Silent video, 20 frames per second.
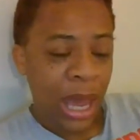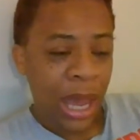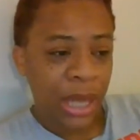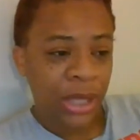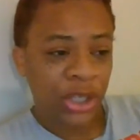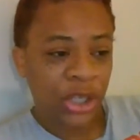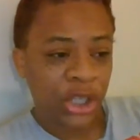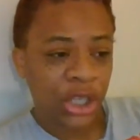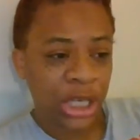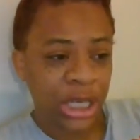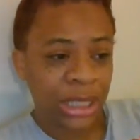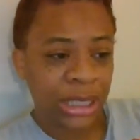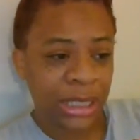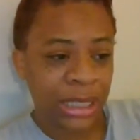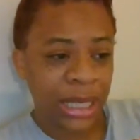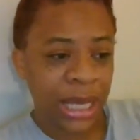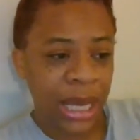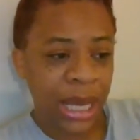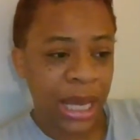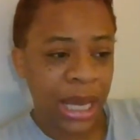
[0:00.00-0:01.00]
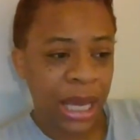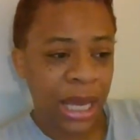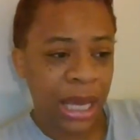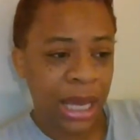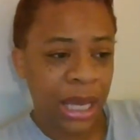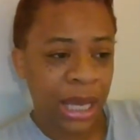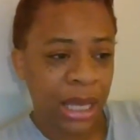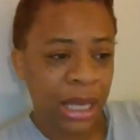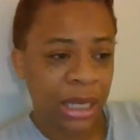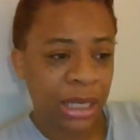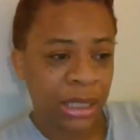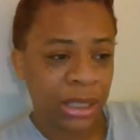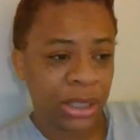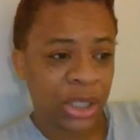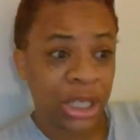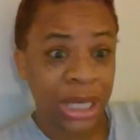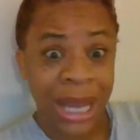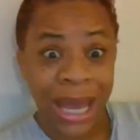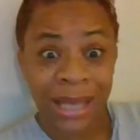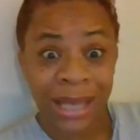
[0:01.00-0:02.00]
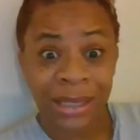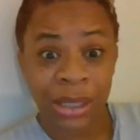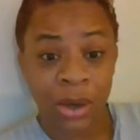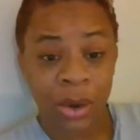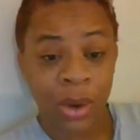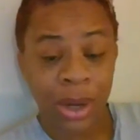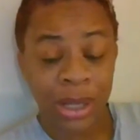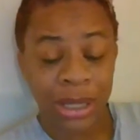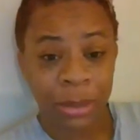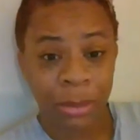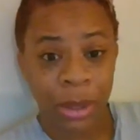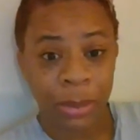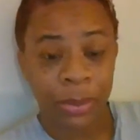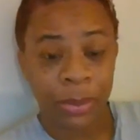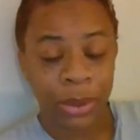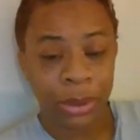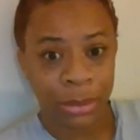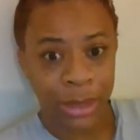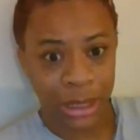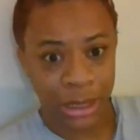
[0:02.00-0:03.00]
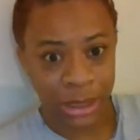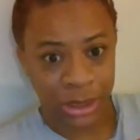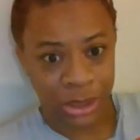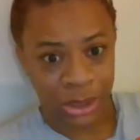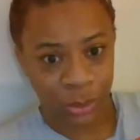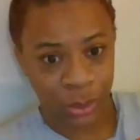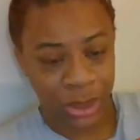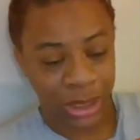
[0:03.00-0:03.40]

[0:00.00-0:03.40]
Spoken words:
And she said she hasn't caught them up on much,